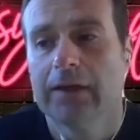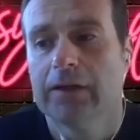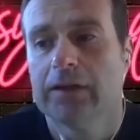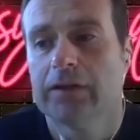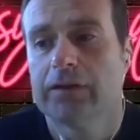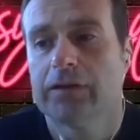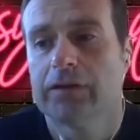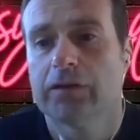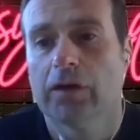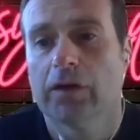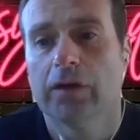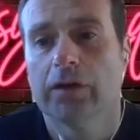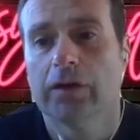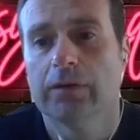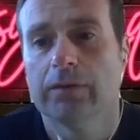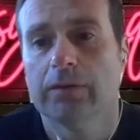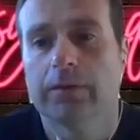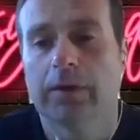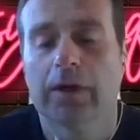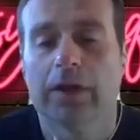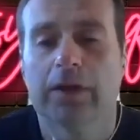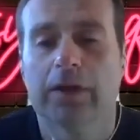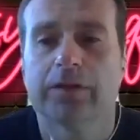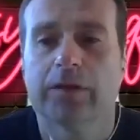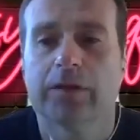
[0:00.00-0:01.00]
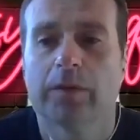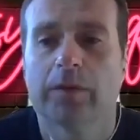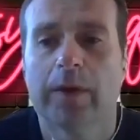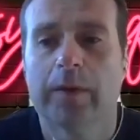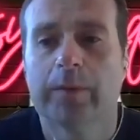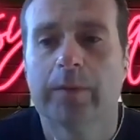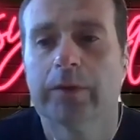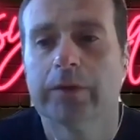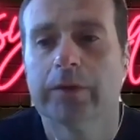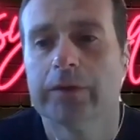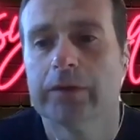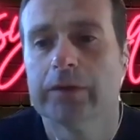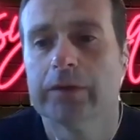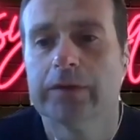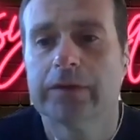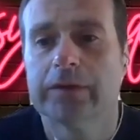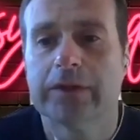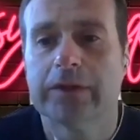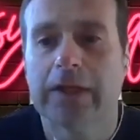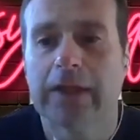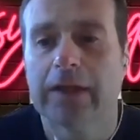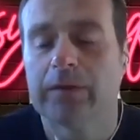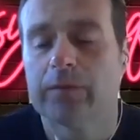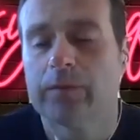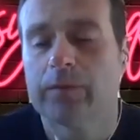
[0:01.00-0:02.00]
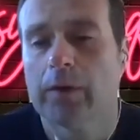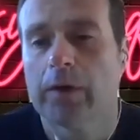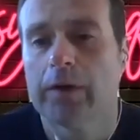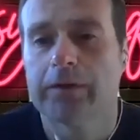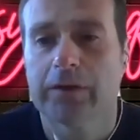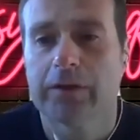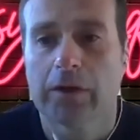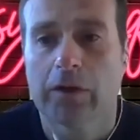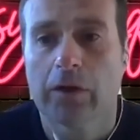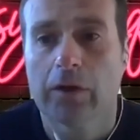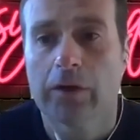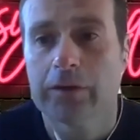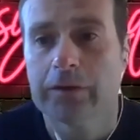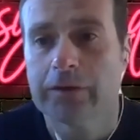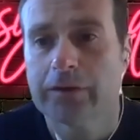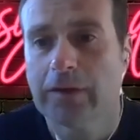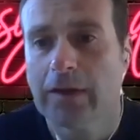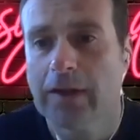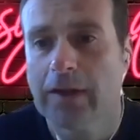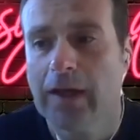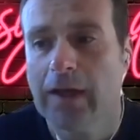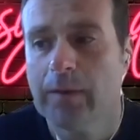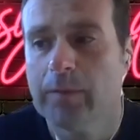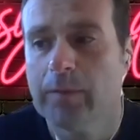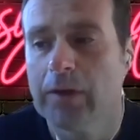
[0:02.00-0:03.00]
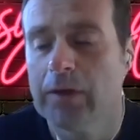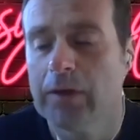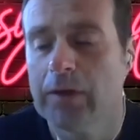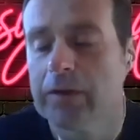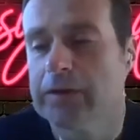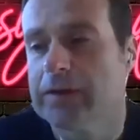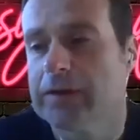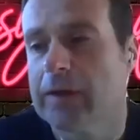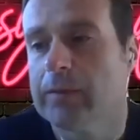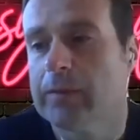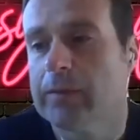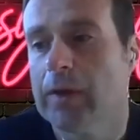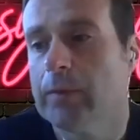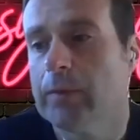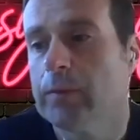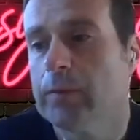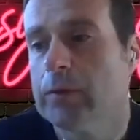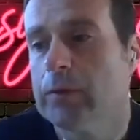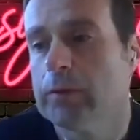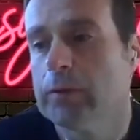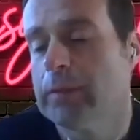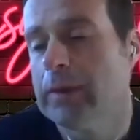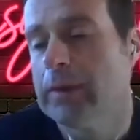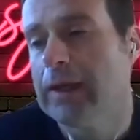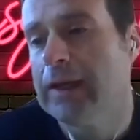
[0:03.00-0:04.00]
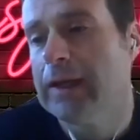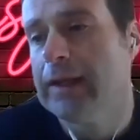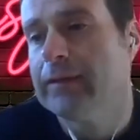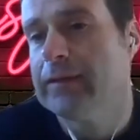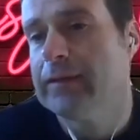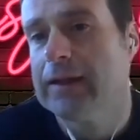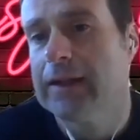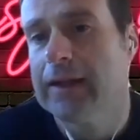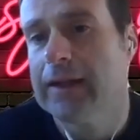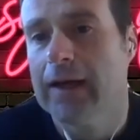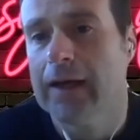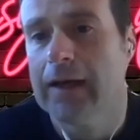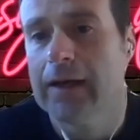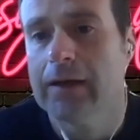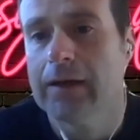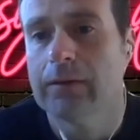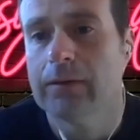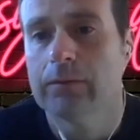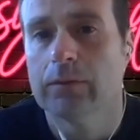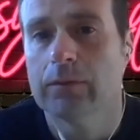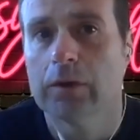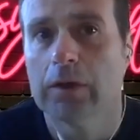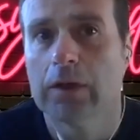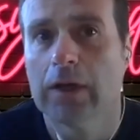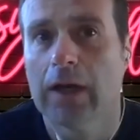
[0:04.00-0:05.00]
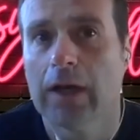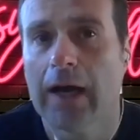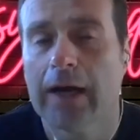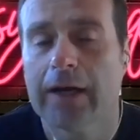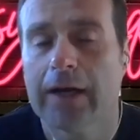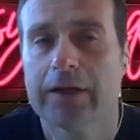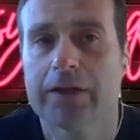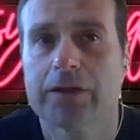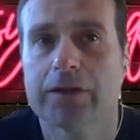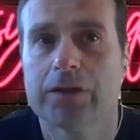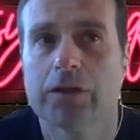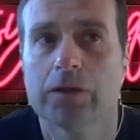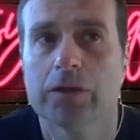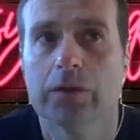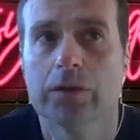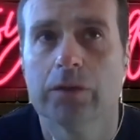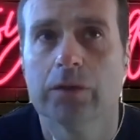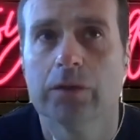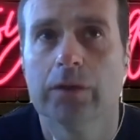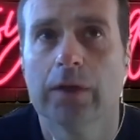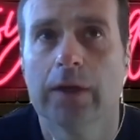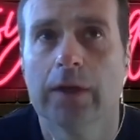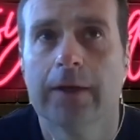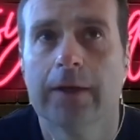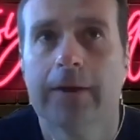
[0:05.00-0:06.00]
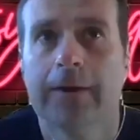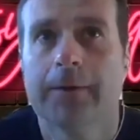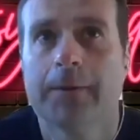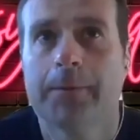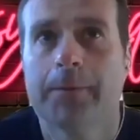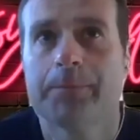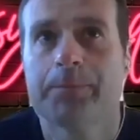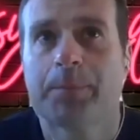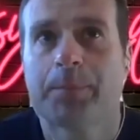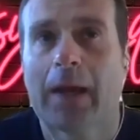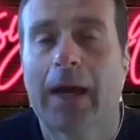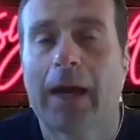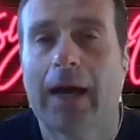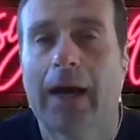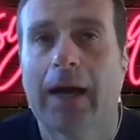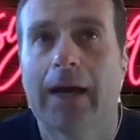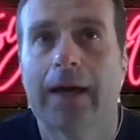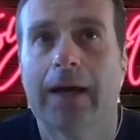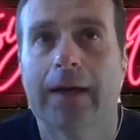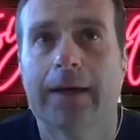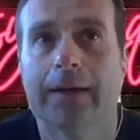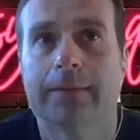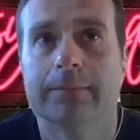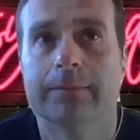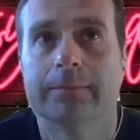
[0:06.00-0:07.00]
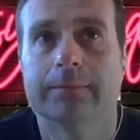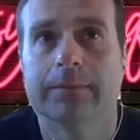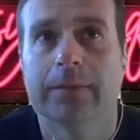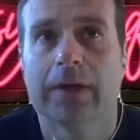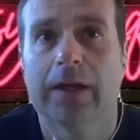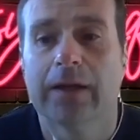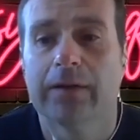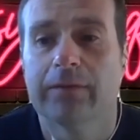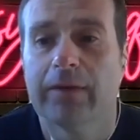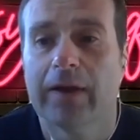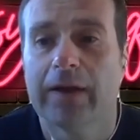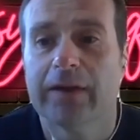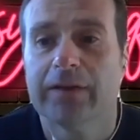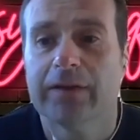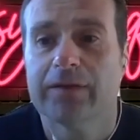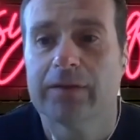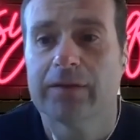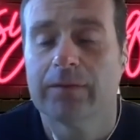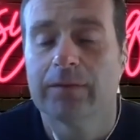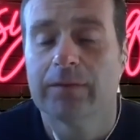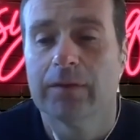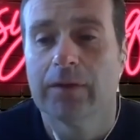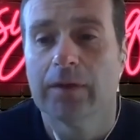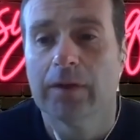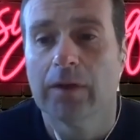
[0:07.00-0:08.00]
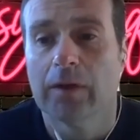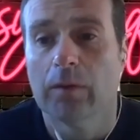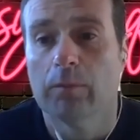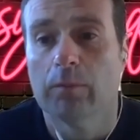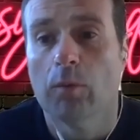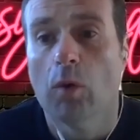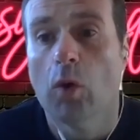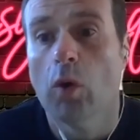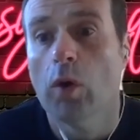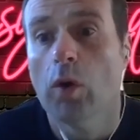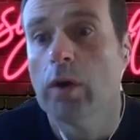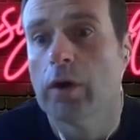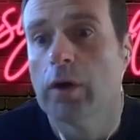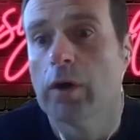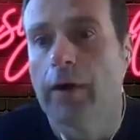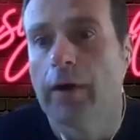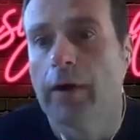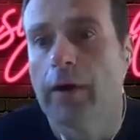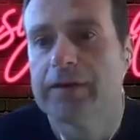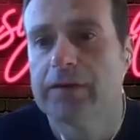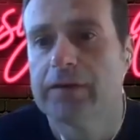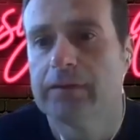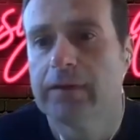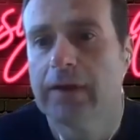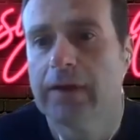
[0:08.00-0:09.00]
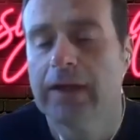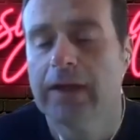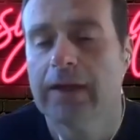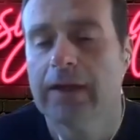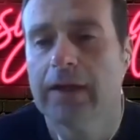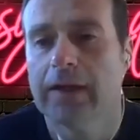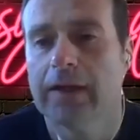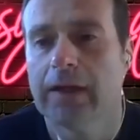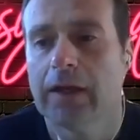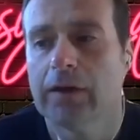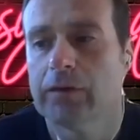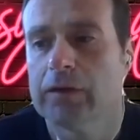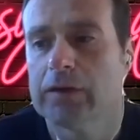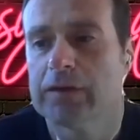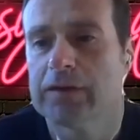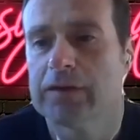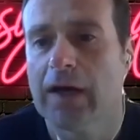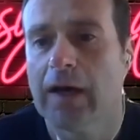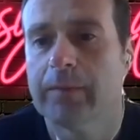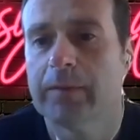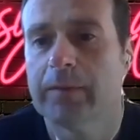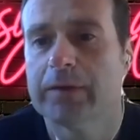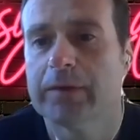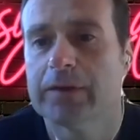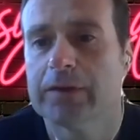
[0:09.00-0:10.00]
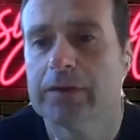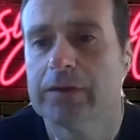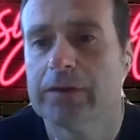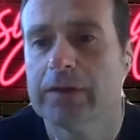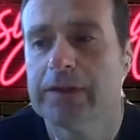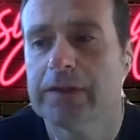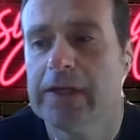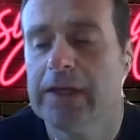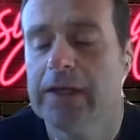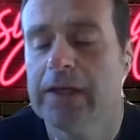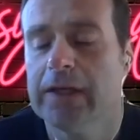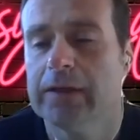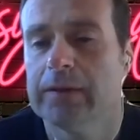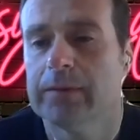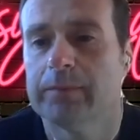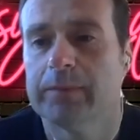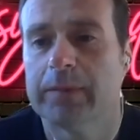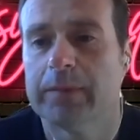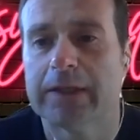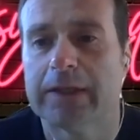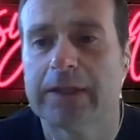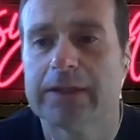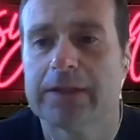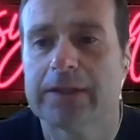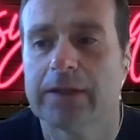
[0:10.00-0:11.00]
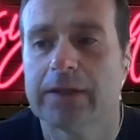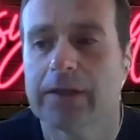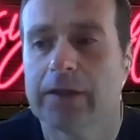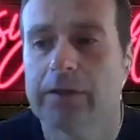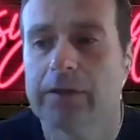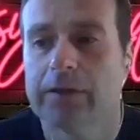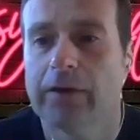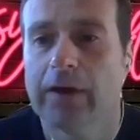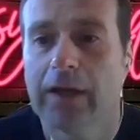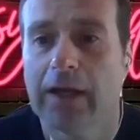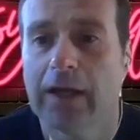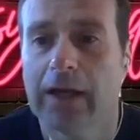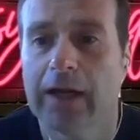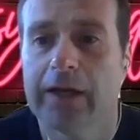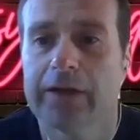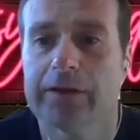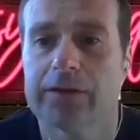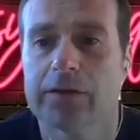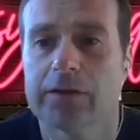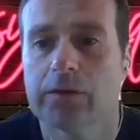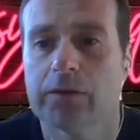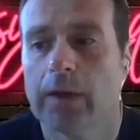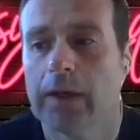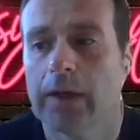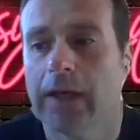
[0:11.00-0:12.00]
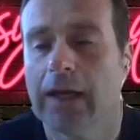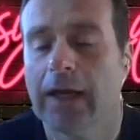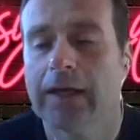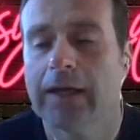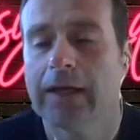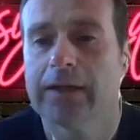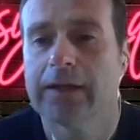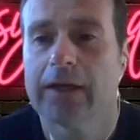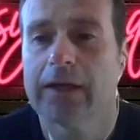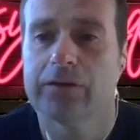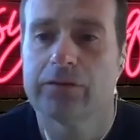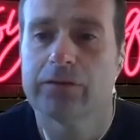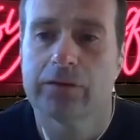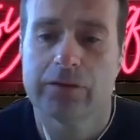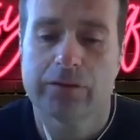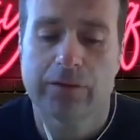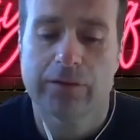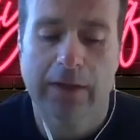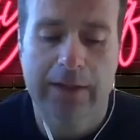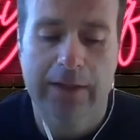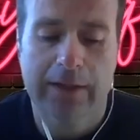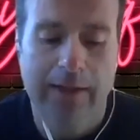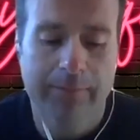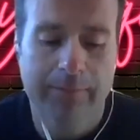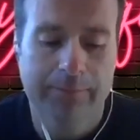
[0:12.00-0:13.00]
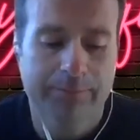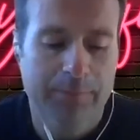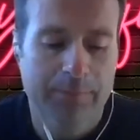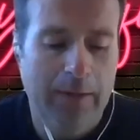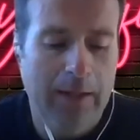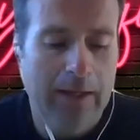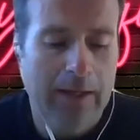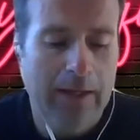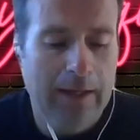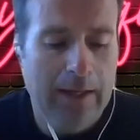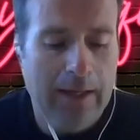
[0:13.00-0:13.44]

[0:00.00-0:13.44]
So, so people do see there's pros and cons to that, because some people believe that they would like to invest, more aggressively in their retirement annuity, but the Regulation 28 does restrict them.